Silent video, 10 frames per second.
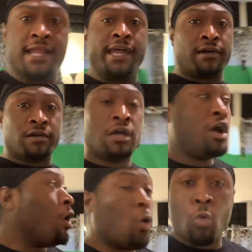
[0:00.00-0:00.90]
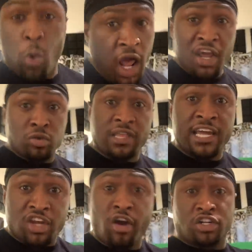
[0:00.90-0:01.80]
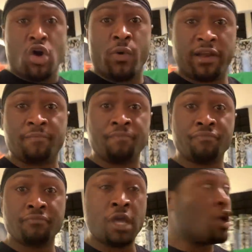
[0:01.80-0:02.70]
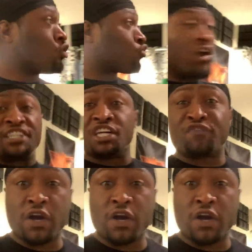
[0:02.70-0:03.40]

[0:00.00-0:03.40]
nigga, what do you think you're doing? Reaching for